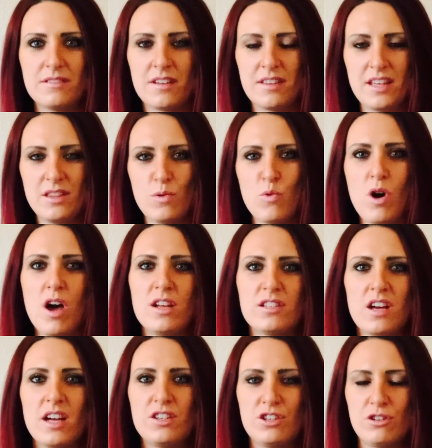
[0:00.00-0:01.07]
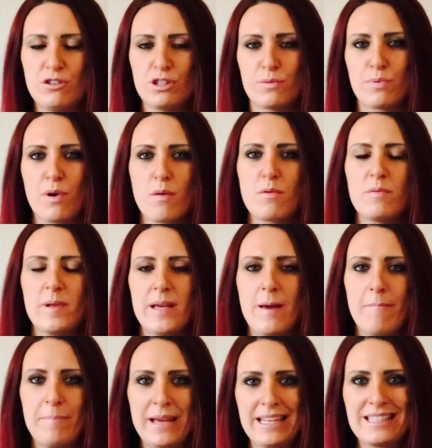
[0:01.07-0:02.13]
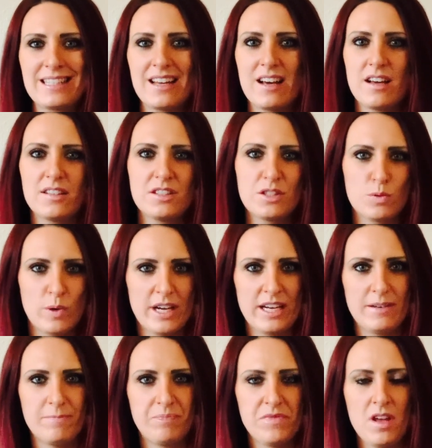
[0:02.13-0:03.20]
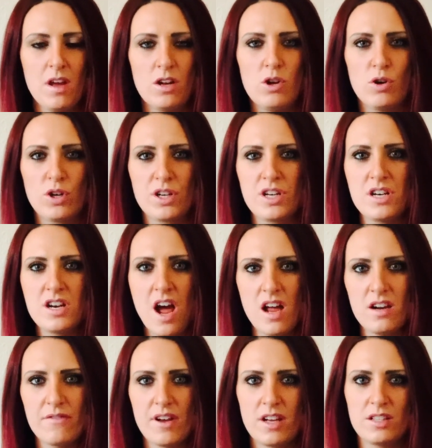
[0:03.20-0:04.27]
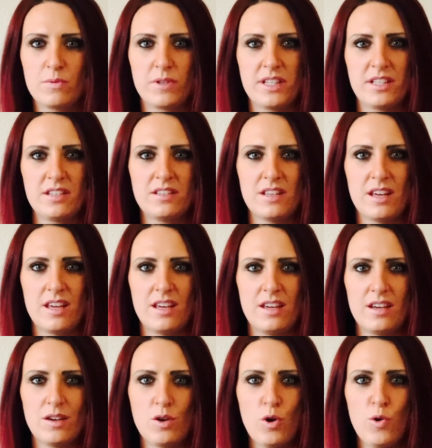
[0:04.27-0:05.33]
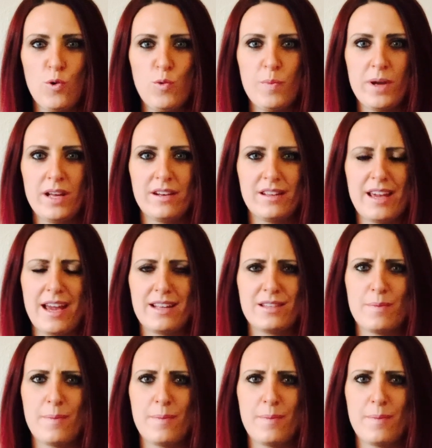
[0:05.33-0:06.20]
I think the words I'd use are probably bittersweet. Look, none of us wanted to see Corbyn get into